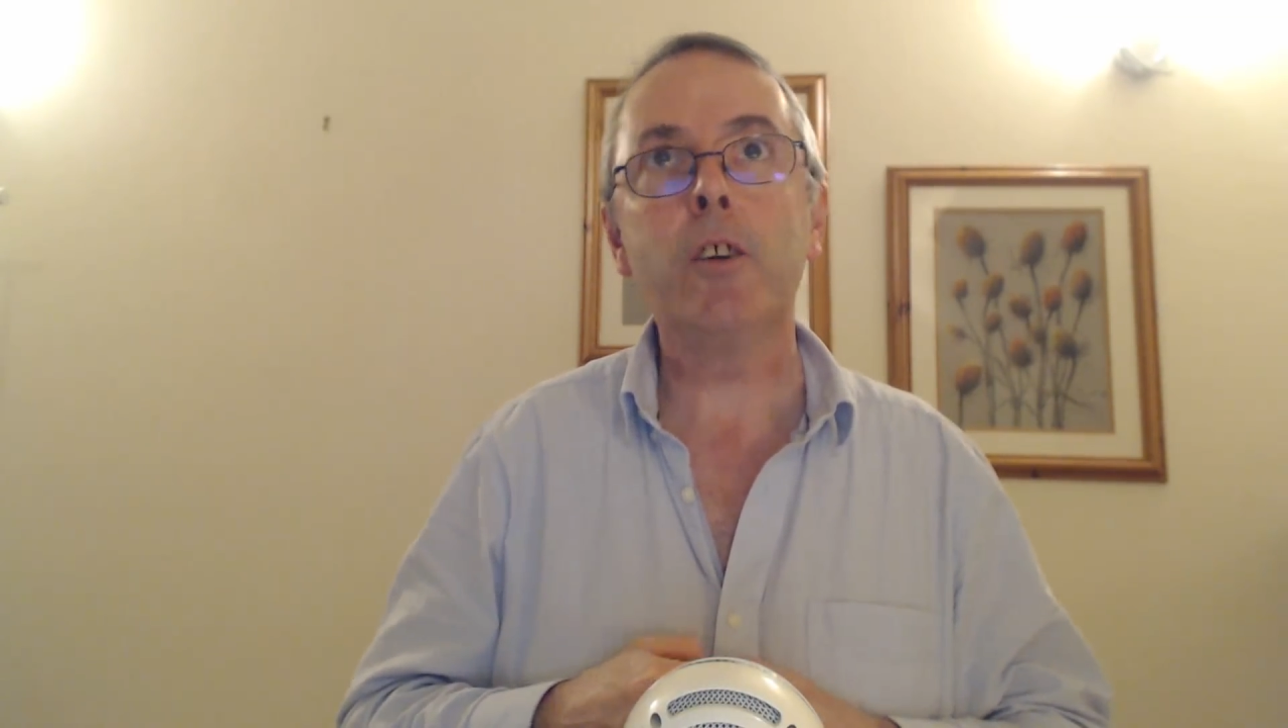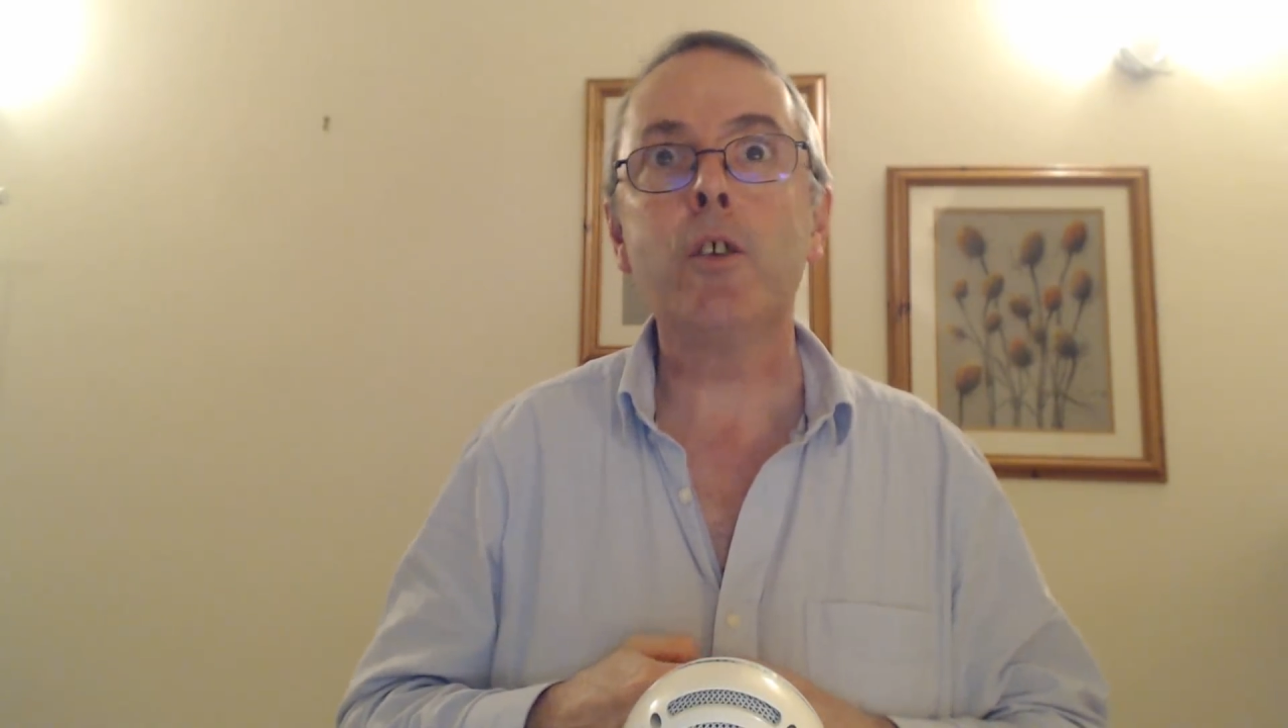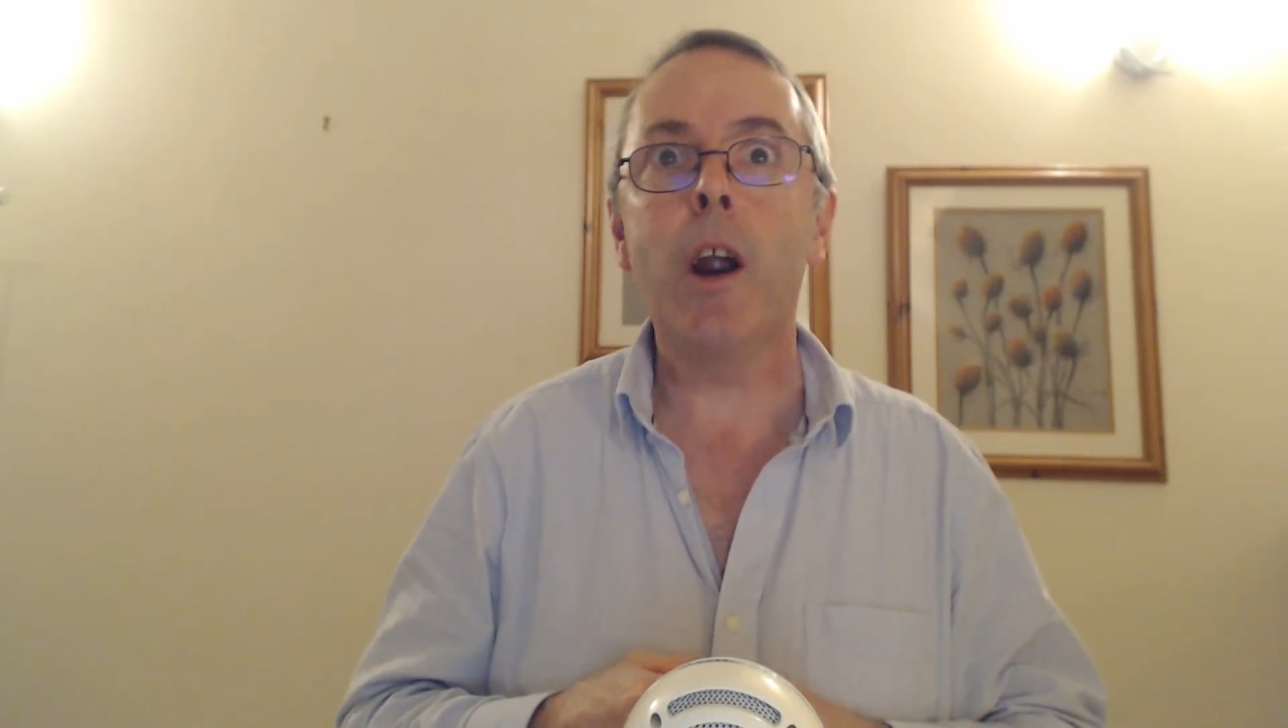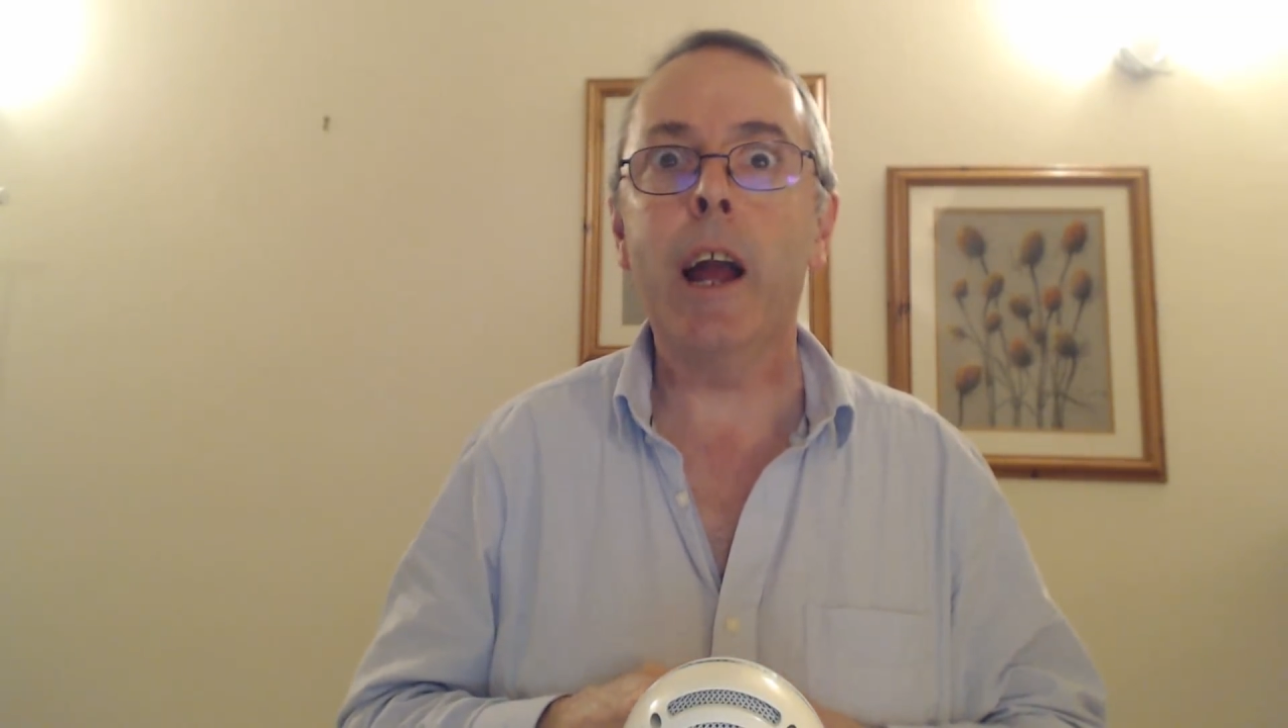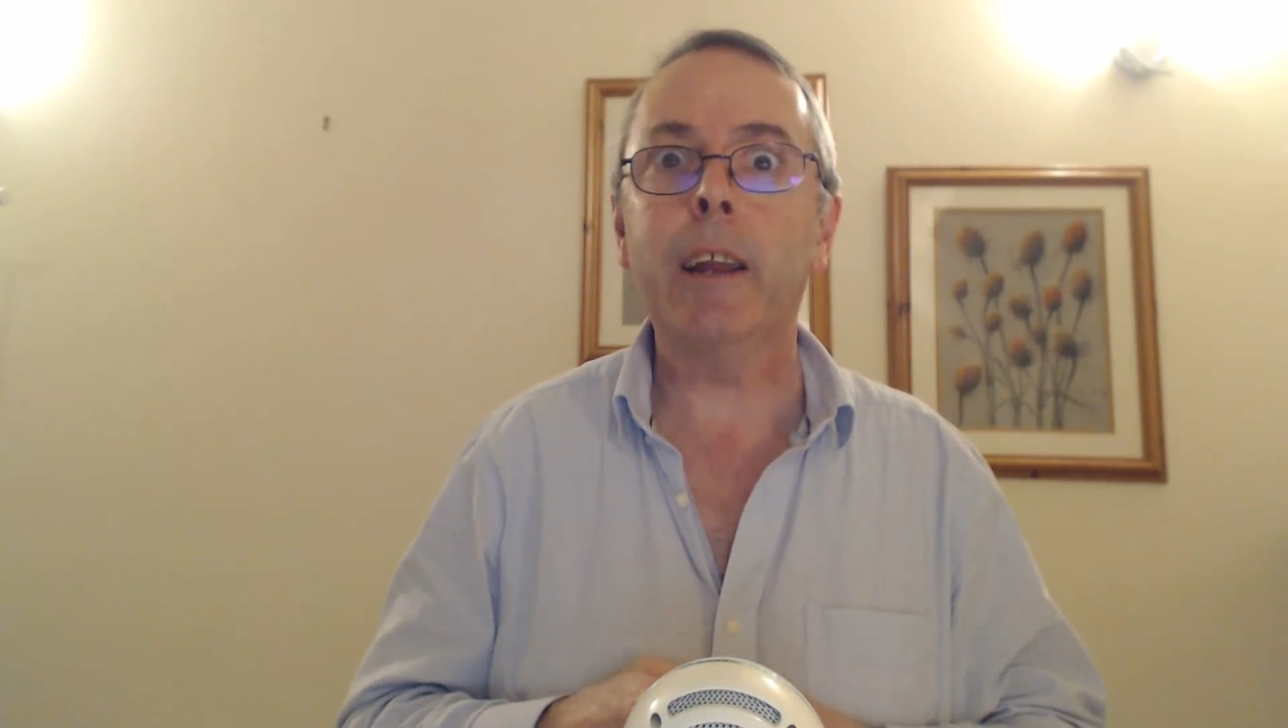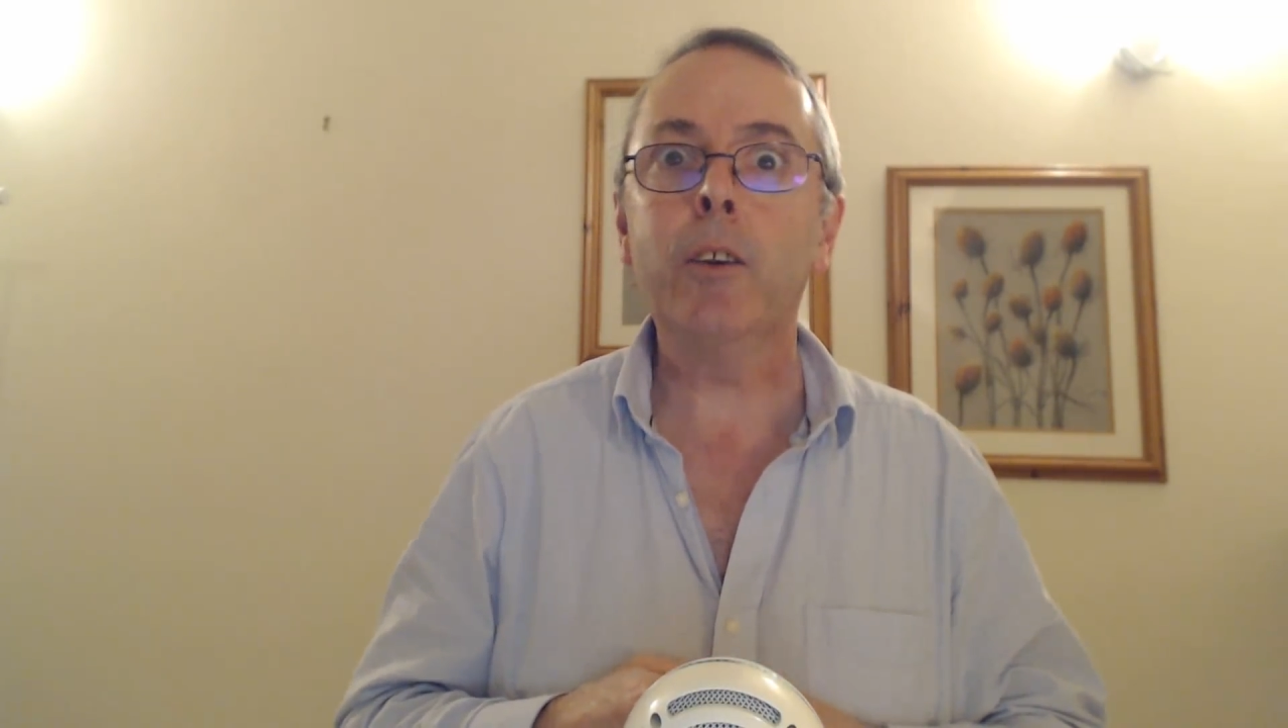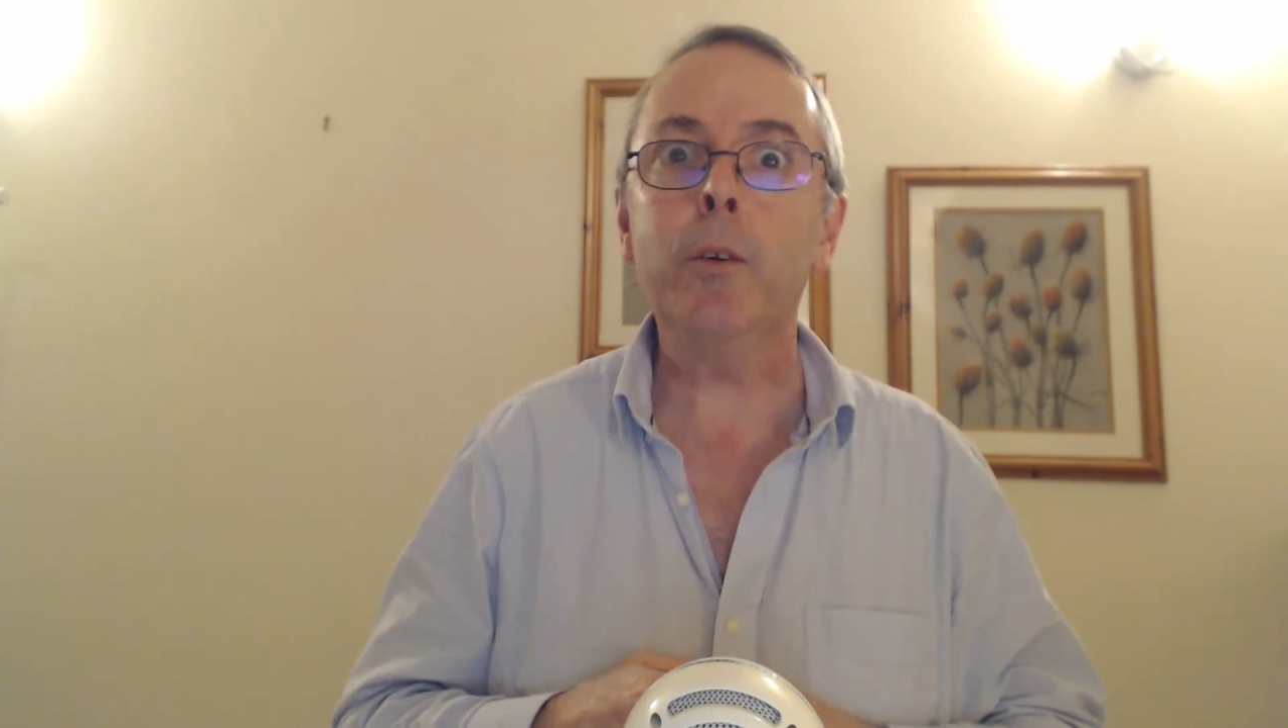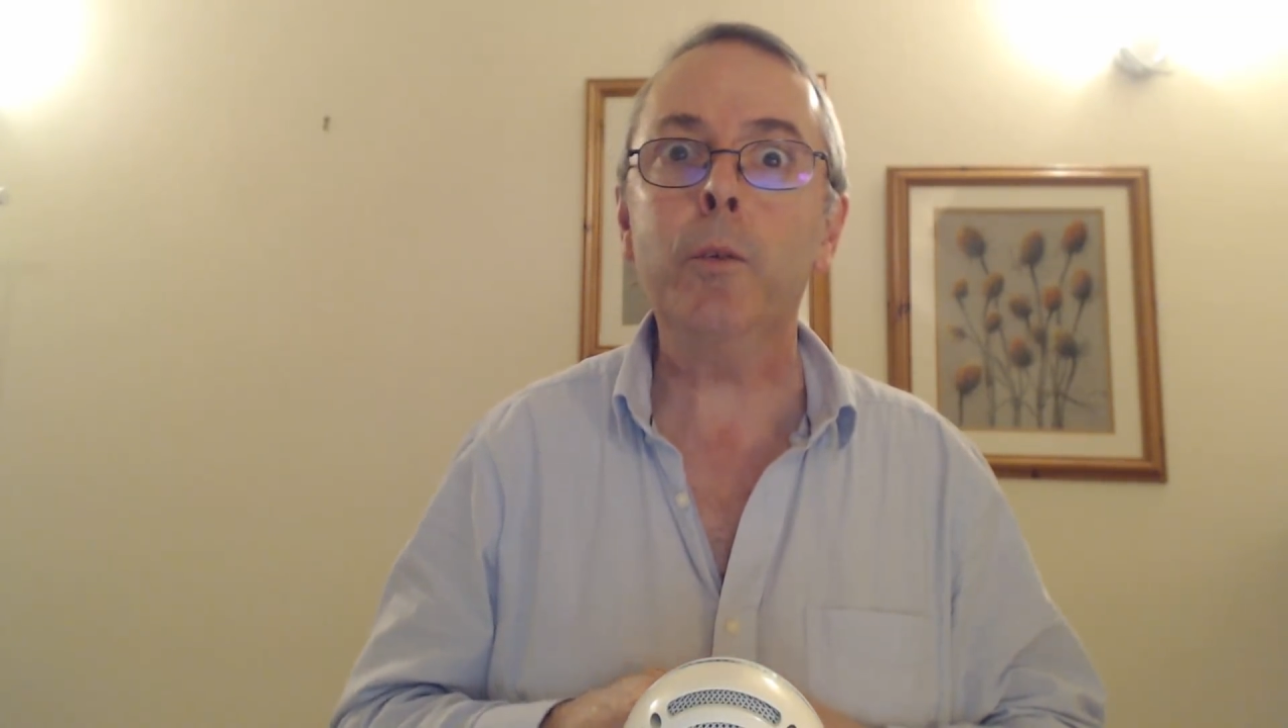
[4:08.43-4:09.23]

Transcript: trying to